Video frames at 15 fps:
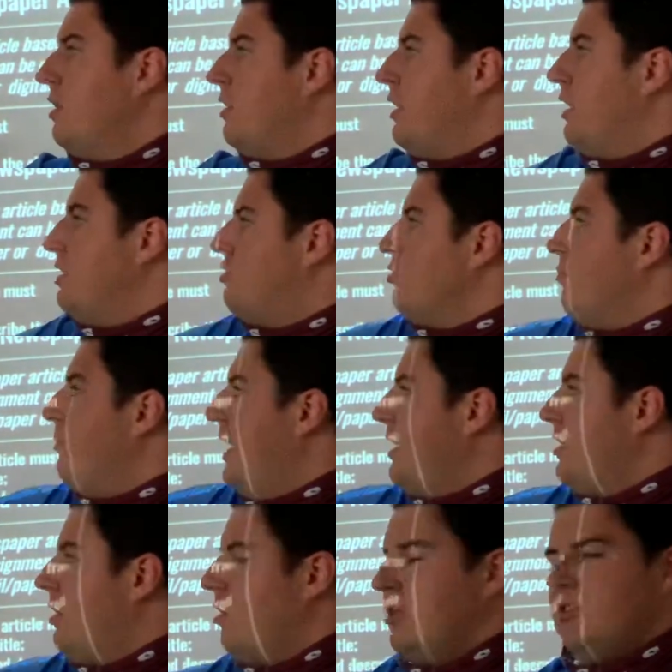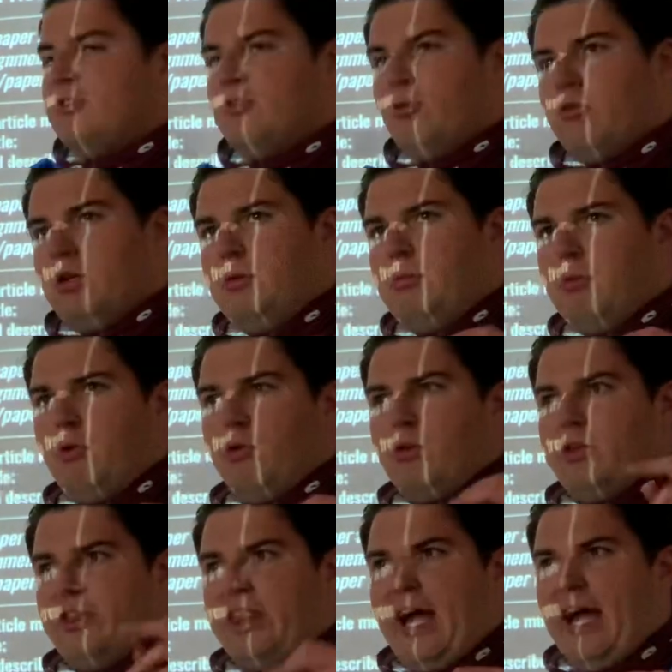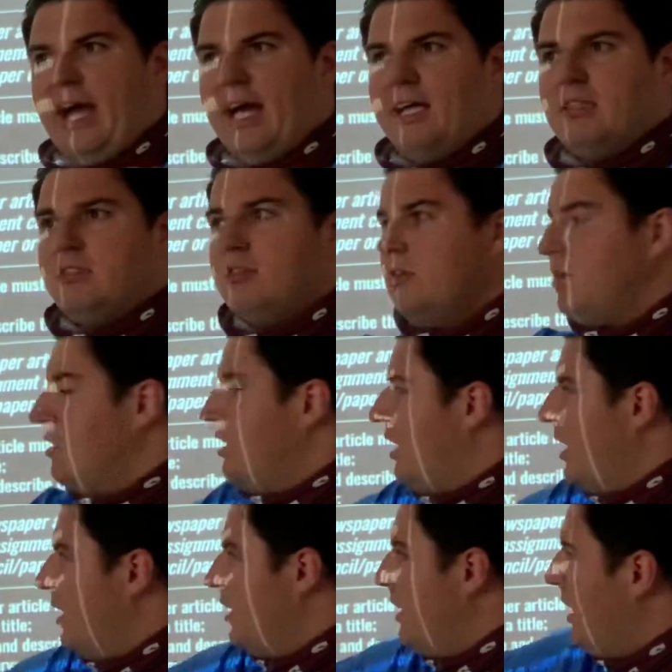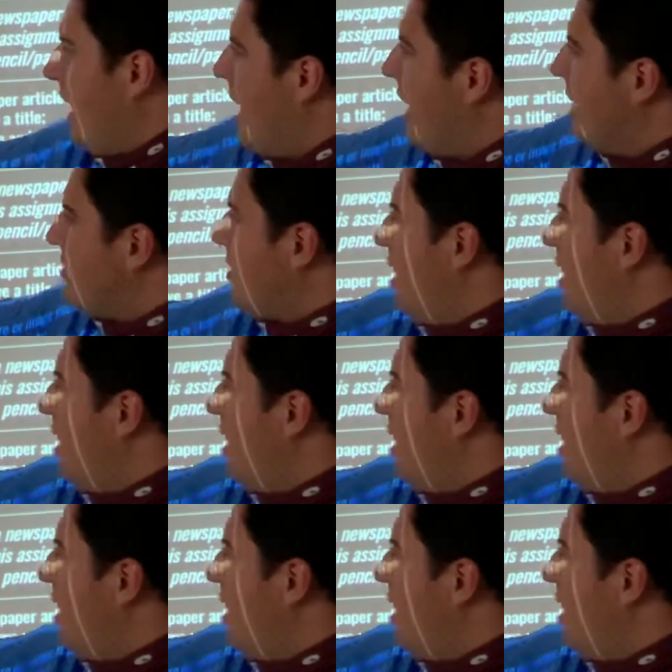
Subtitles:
that you'll make on Storyboard That. And it has